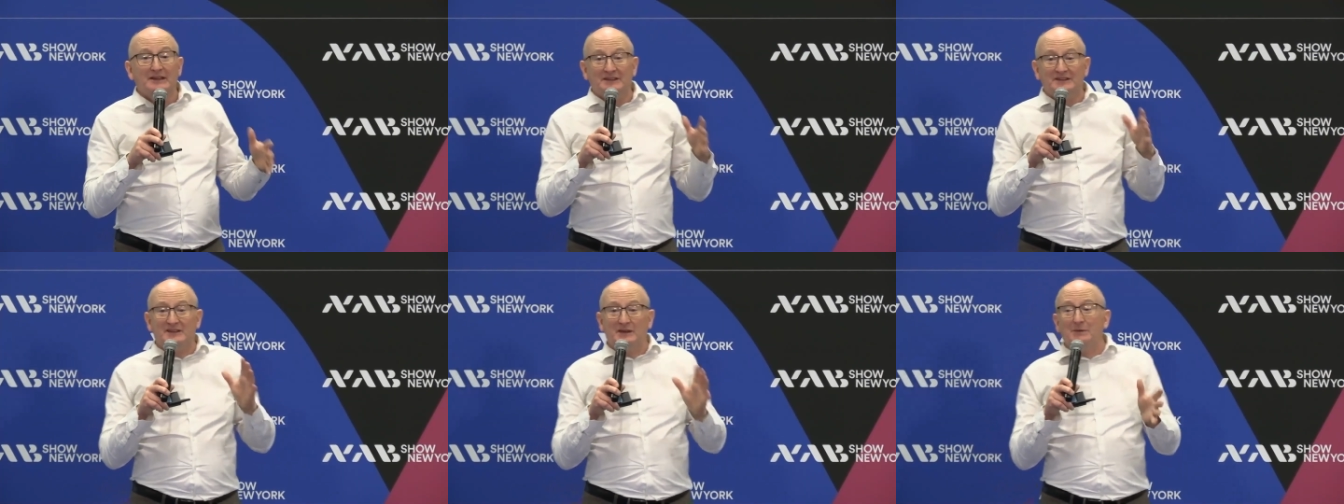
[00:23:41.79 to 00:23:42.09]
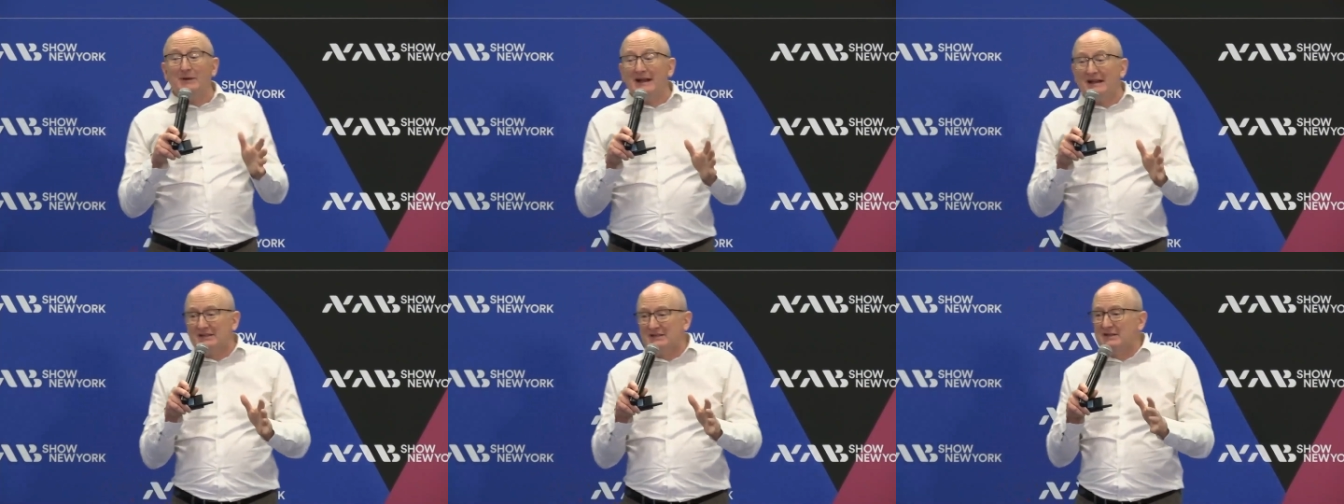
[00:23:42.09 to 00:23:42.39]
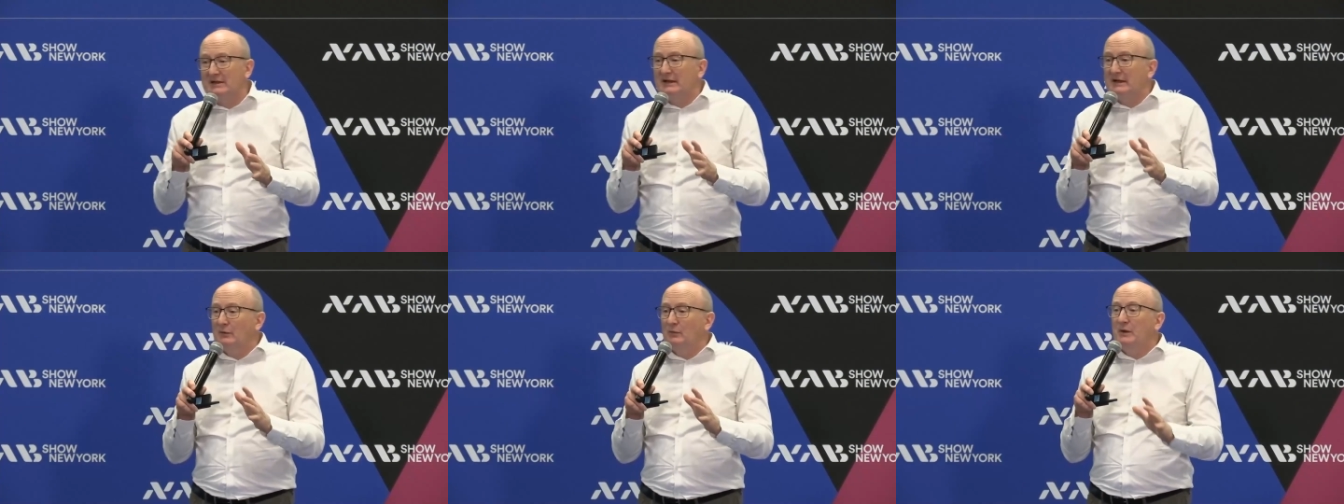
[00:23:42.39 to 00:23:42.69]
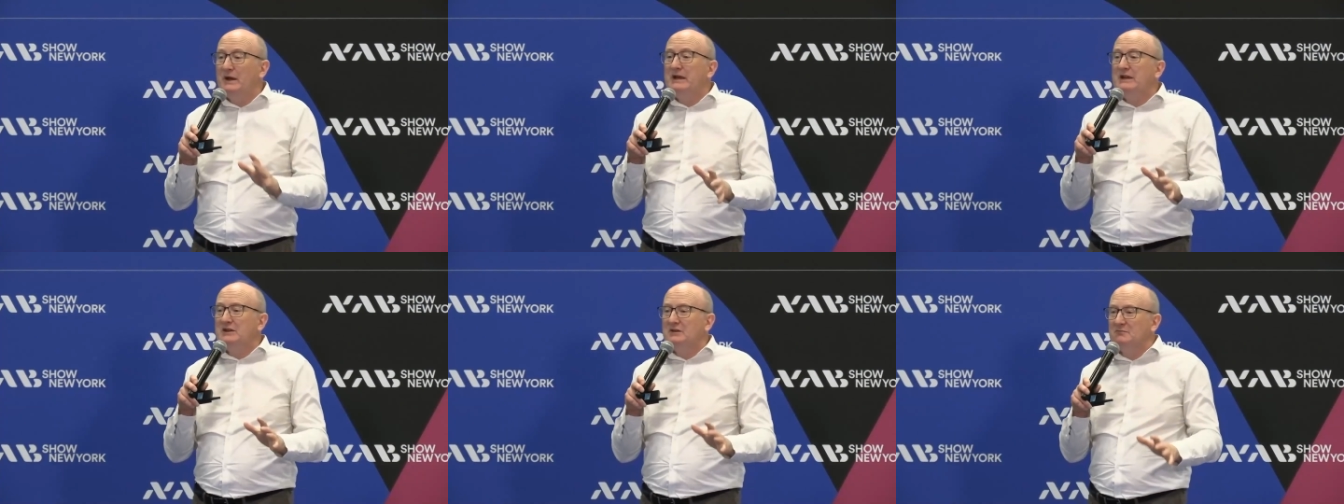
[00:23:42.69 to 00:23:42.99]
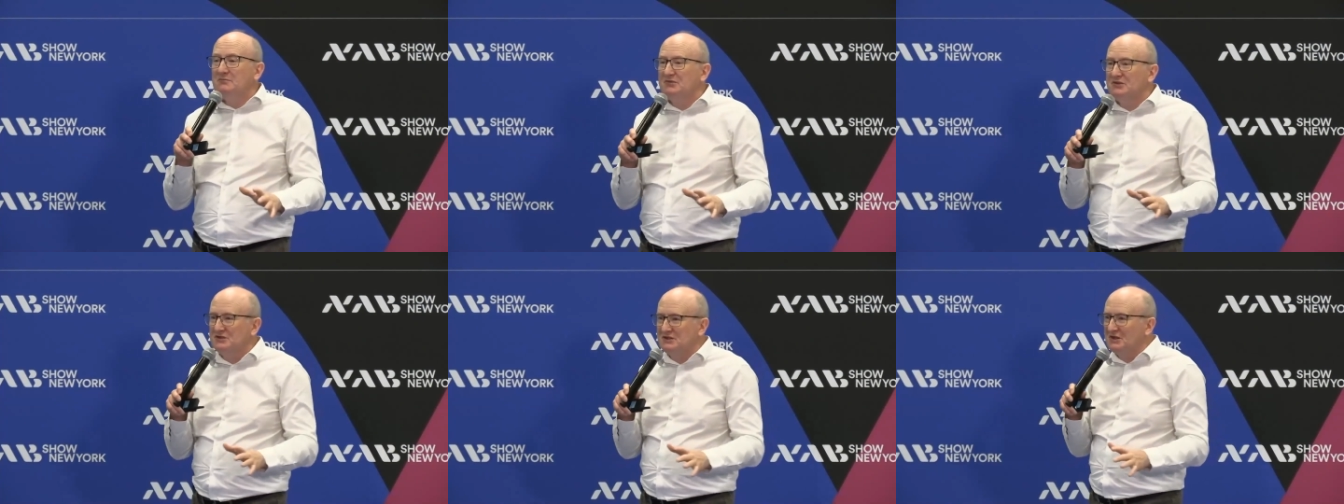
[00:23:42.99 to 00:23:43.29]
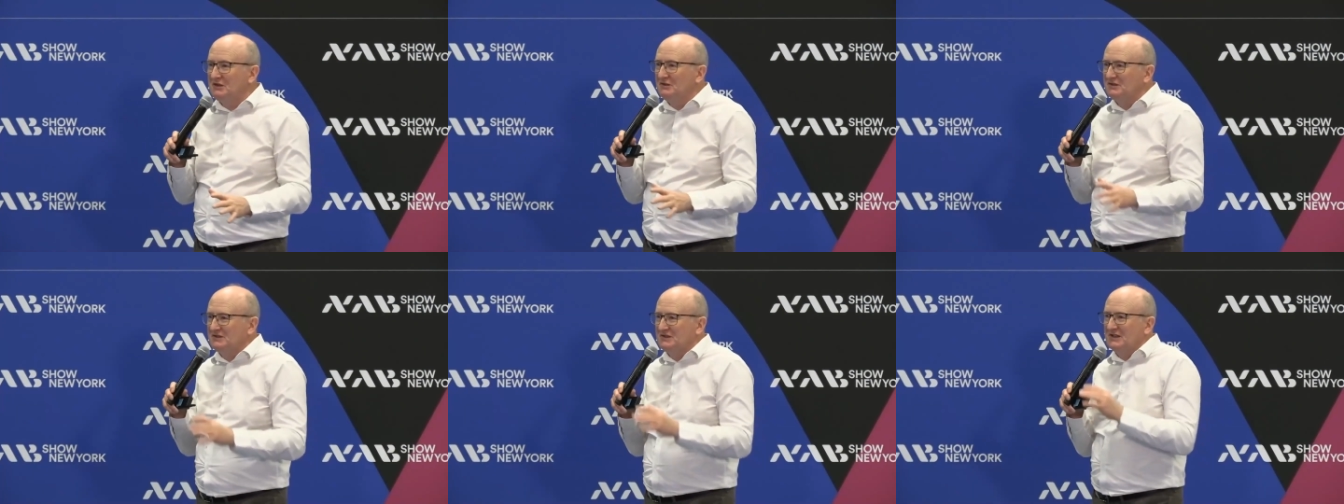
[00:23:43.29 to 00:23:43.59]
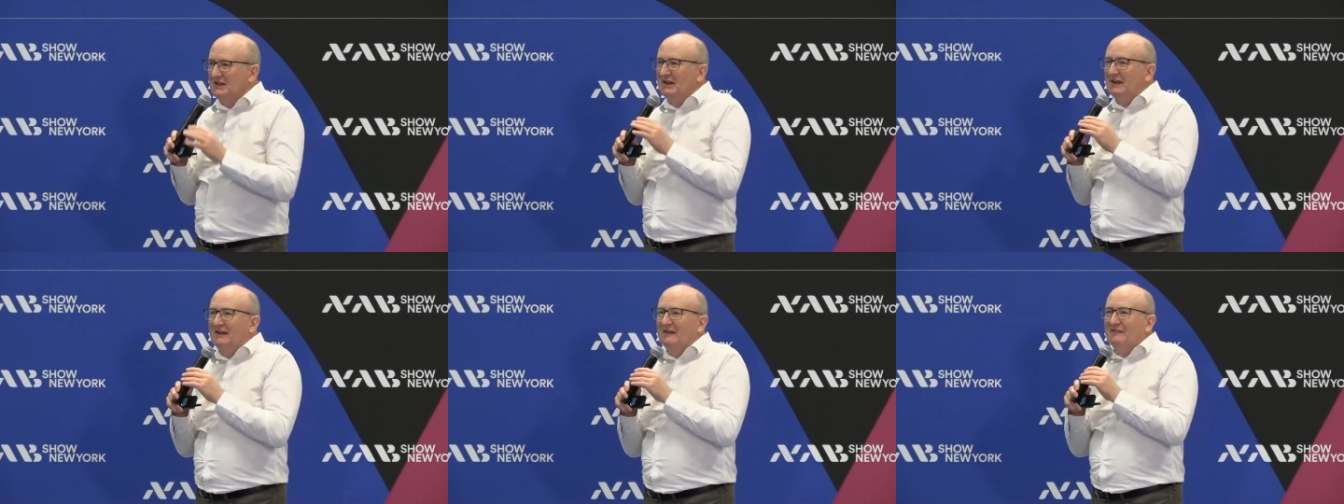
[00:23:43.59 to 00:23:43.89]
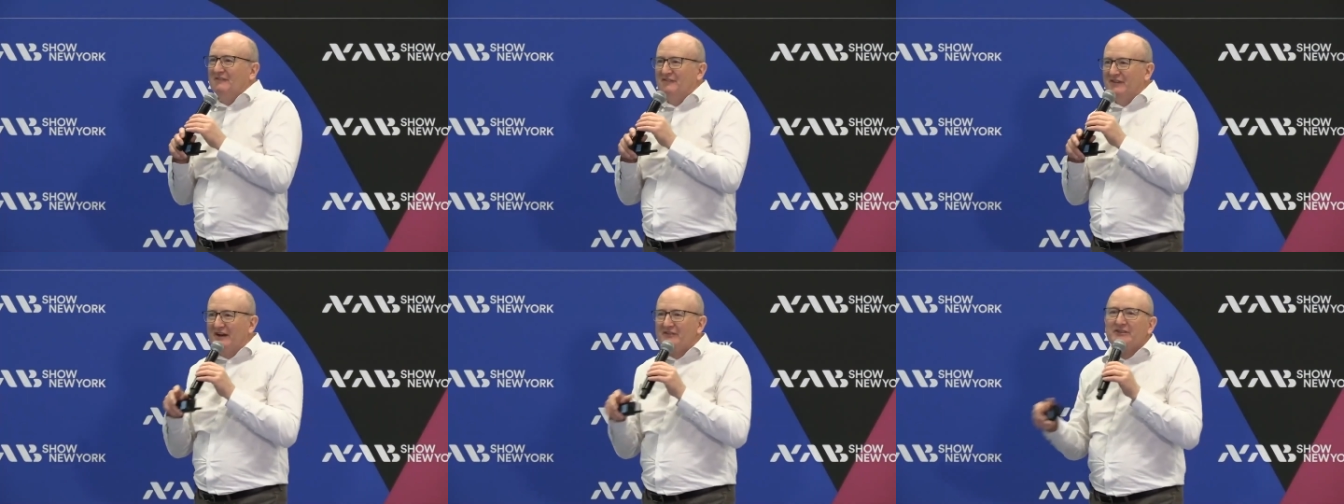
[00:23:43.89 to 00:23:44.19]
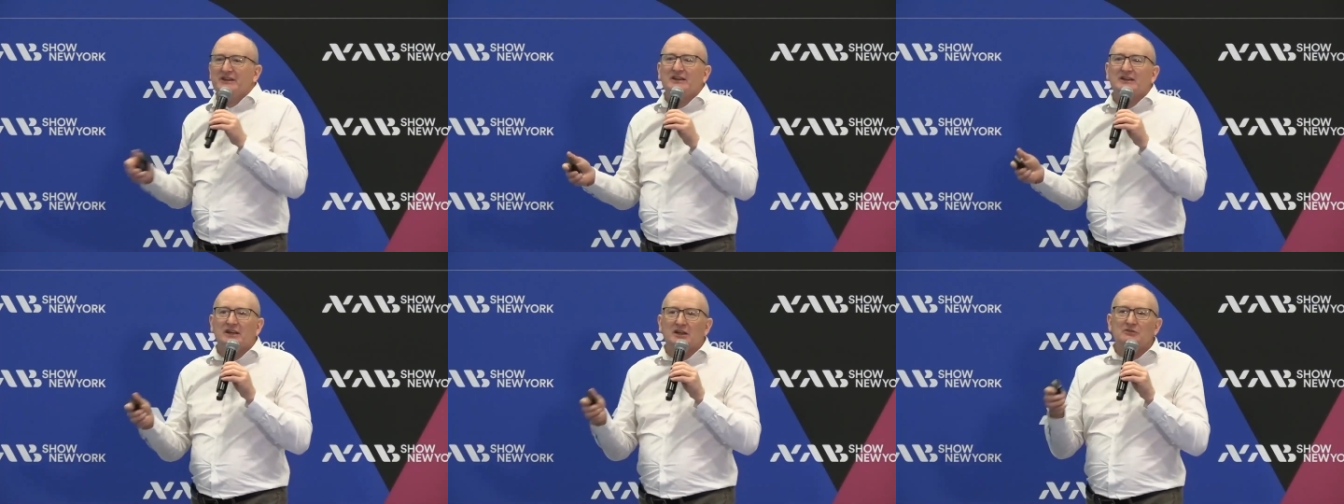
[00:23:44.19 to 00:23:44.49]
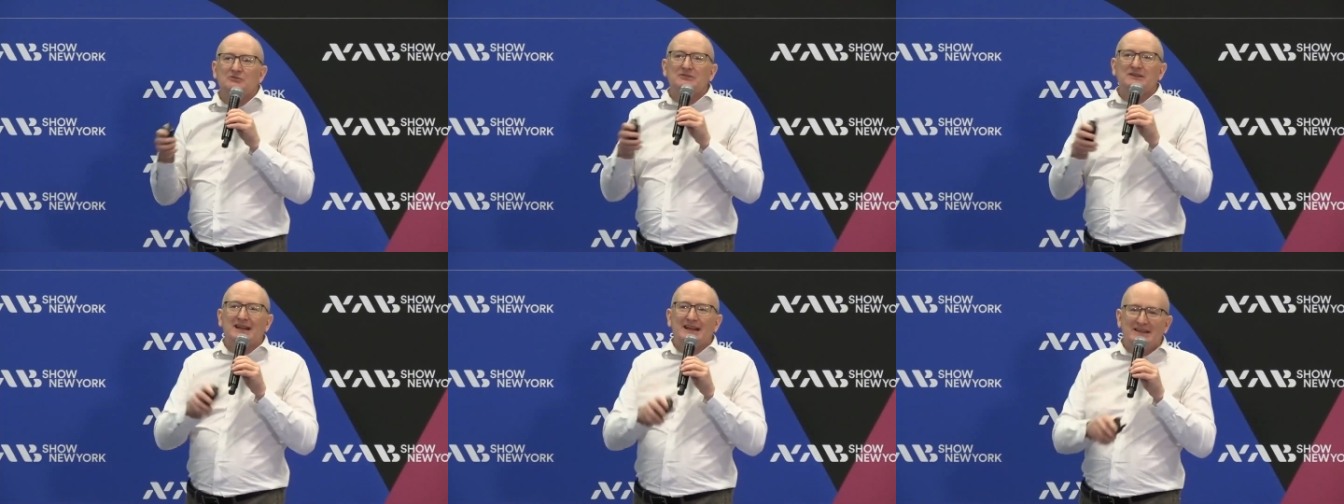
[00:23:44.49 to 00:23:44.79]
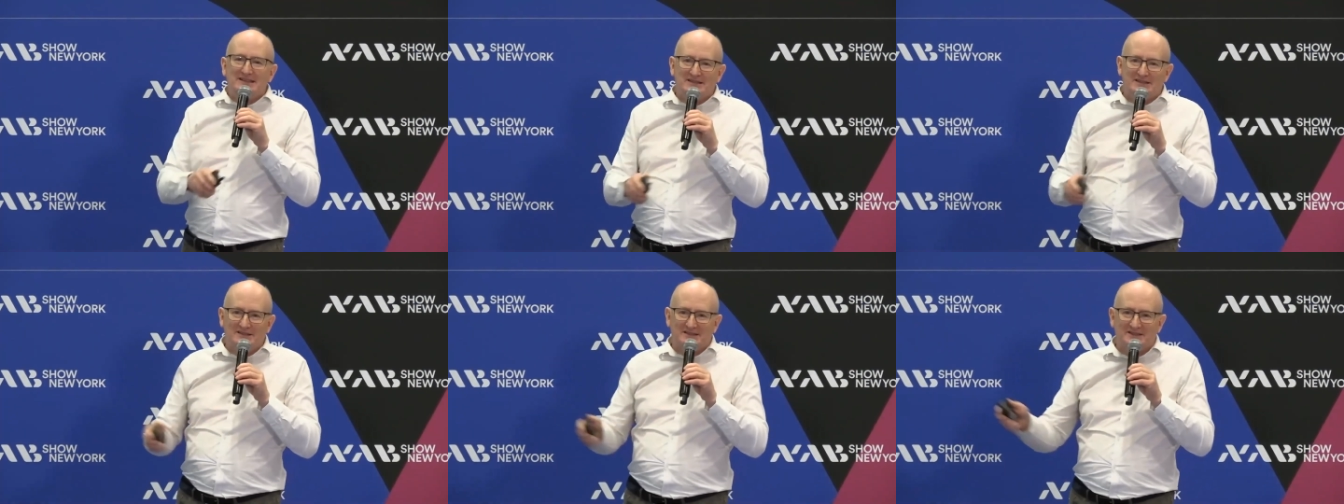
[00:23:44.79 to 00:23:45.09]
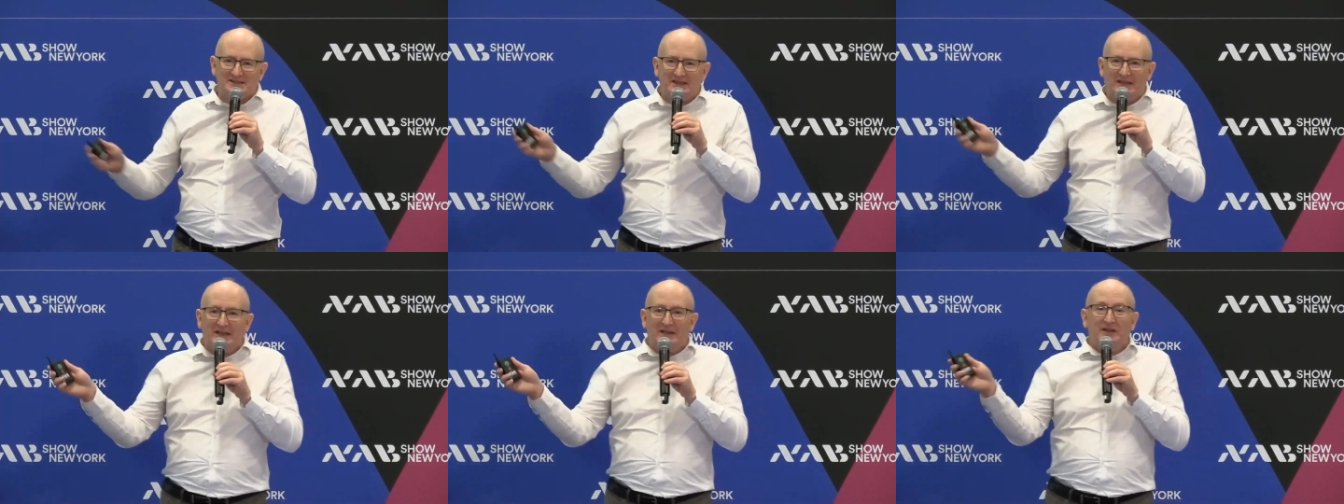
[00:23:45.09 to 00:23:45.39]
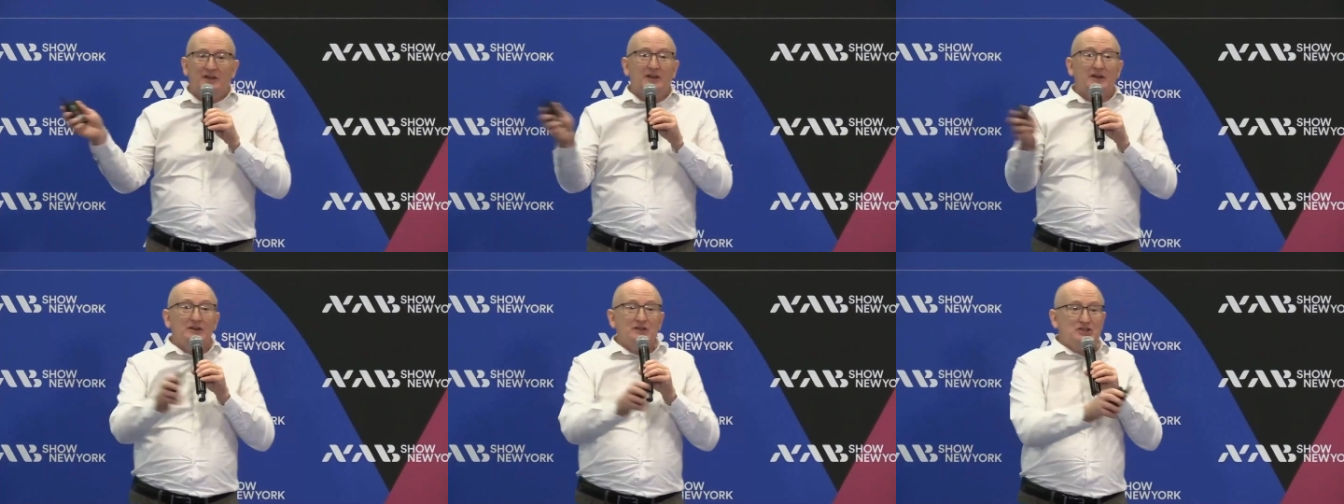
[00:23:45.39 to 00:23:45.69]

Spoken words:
So actually we can produce very low latency